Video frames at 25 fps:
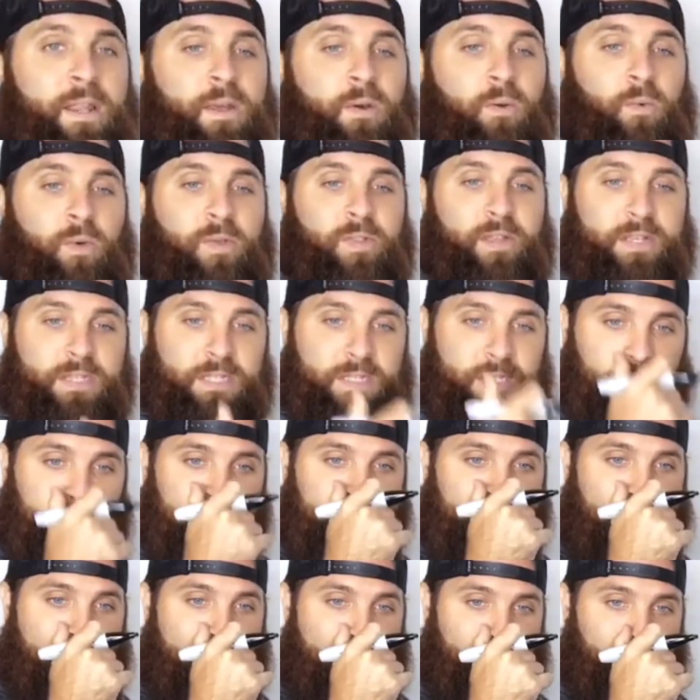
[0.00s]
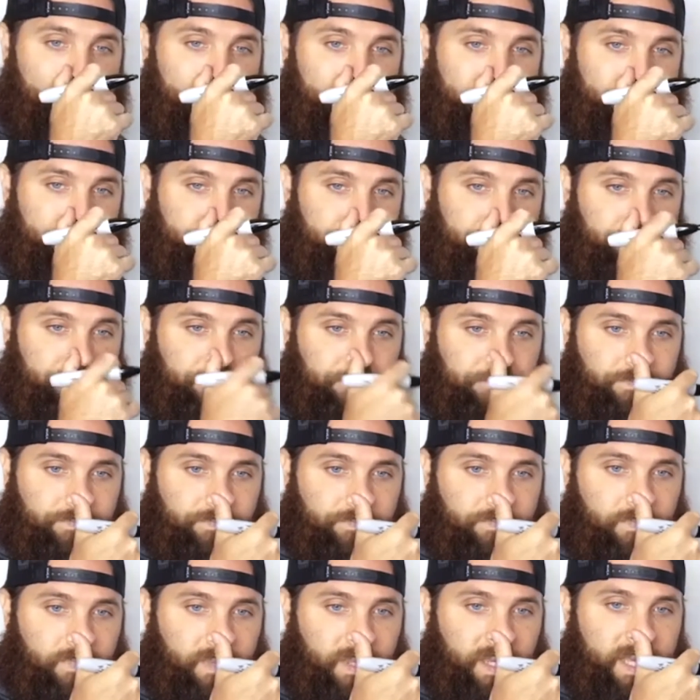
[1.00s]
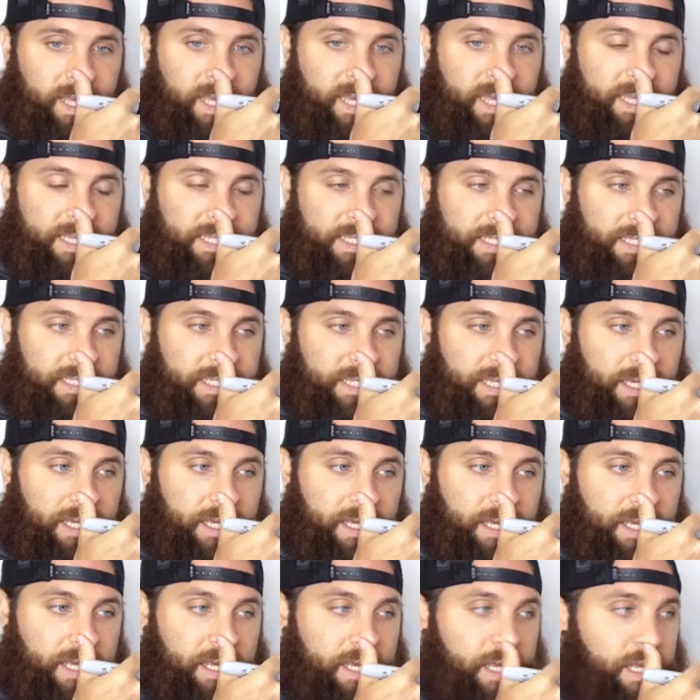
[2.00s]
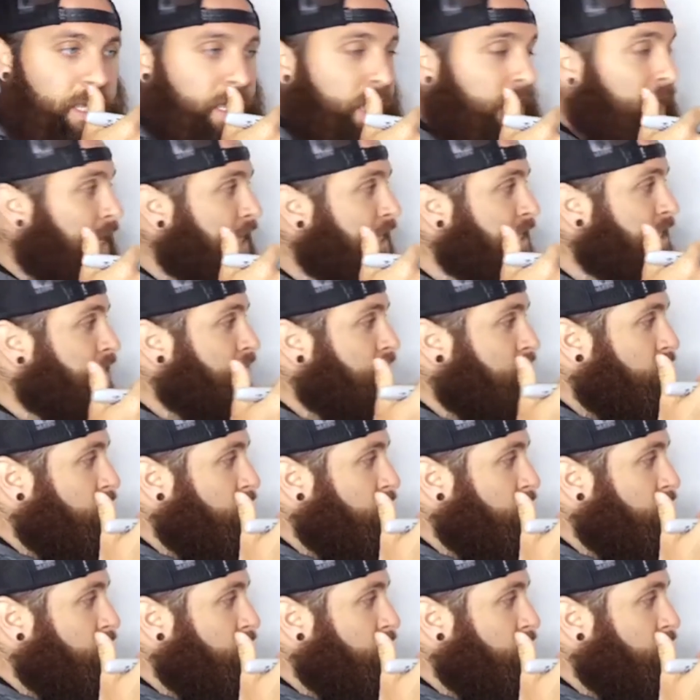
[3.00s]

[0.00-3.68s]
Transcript: when this does happen is is